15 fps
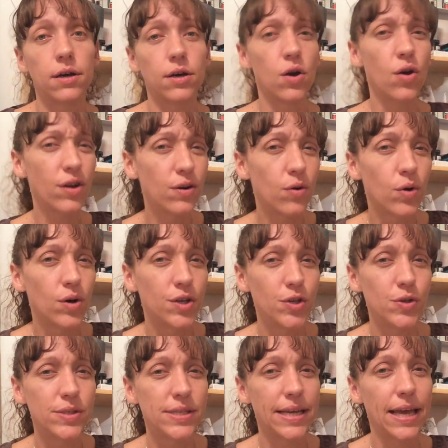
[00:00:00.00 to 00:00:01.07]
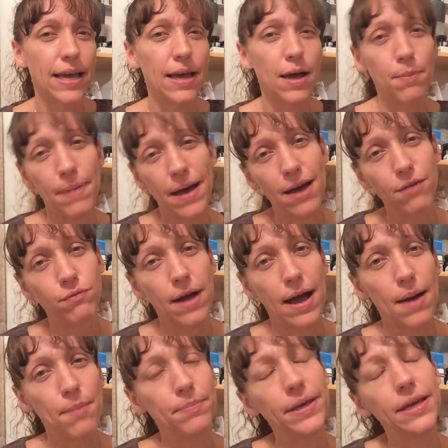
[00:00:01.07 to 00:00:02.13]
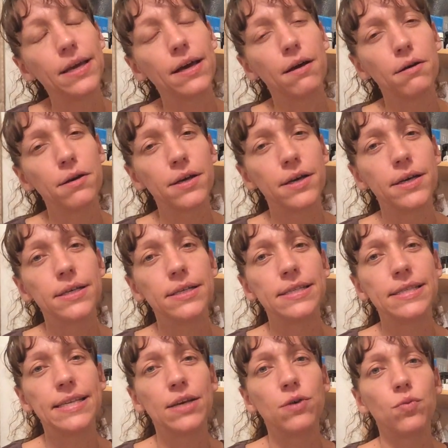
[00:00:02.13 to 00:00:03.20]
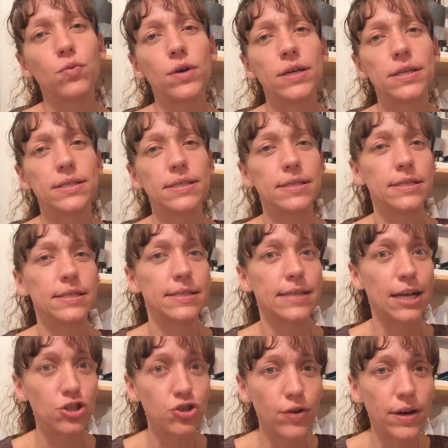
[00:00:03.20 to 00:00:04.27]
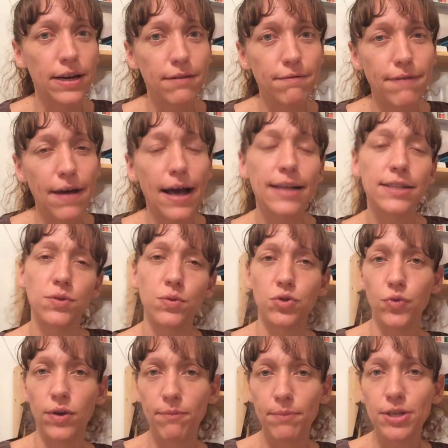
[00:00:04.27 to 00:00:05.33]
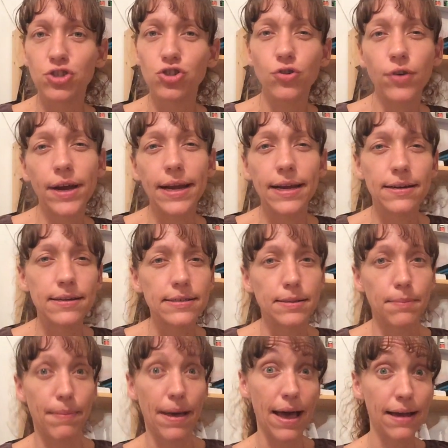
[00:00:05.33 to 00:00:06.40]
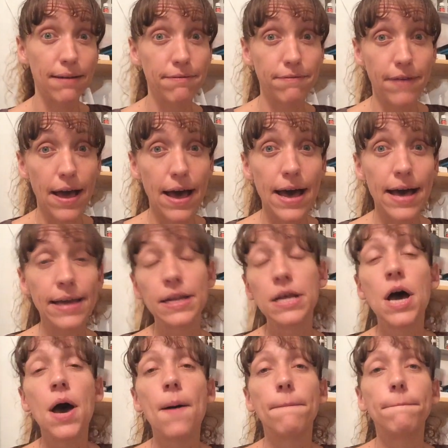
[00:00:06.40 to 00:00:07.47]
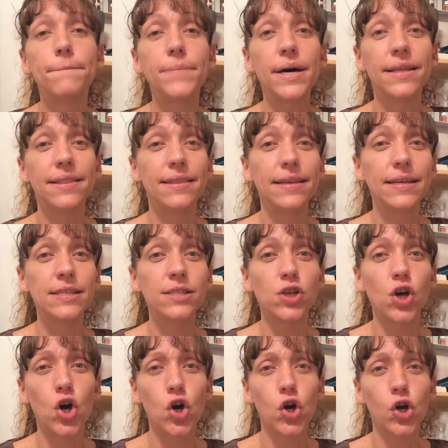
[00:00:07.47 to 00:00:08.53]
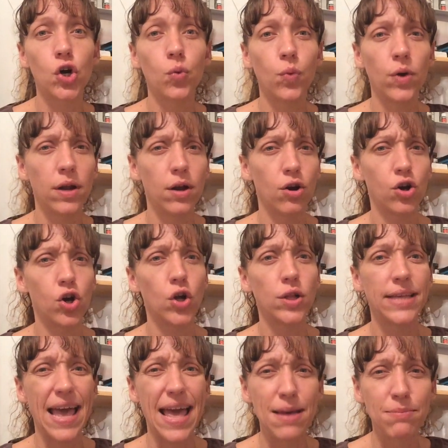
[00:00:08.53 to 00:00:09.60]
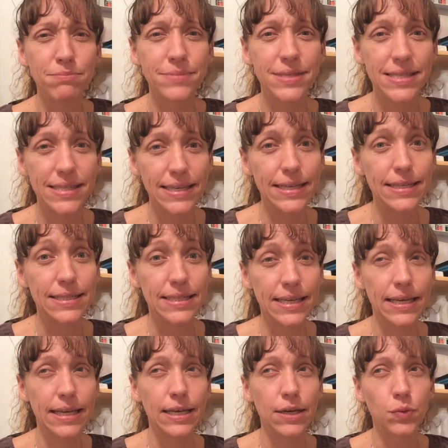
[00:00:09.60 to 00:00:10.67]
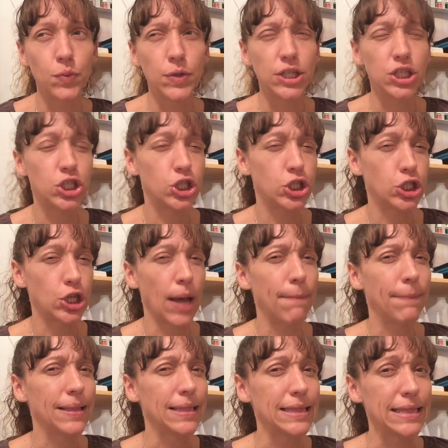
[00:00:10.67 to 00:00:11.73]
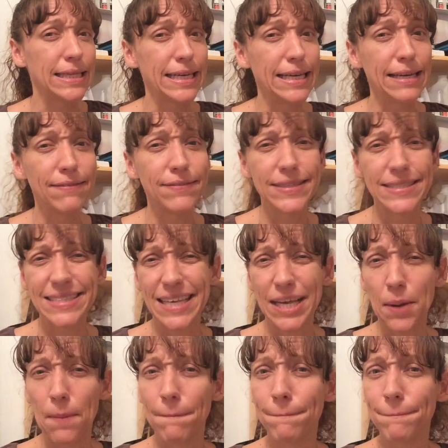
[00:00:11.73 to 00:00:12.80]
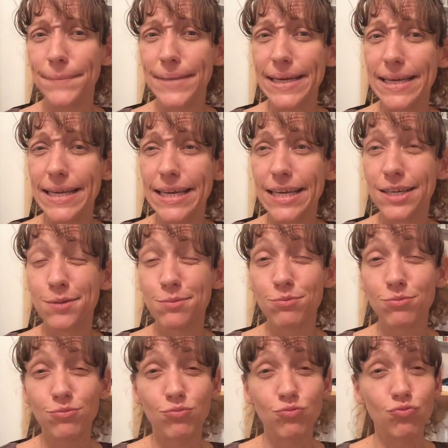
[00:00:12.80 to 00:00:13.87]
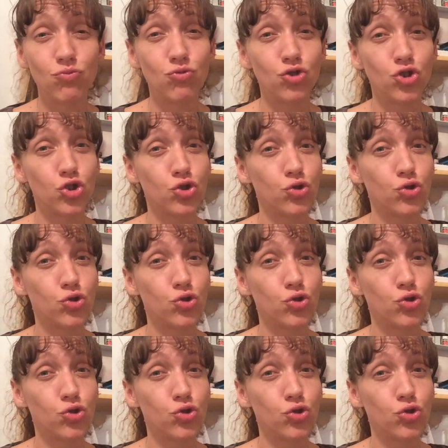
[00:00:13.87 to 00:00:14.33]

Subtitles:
coconut oil used to get a bad rap because it was the saturated fats, which we've been trained is a bad fat. But these are what are called MCT, which I believe is like medium.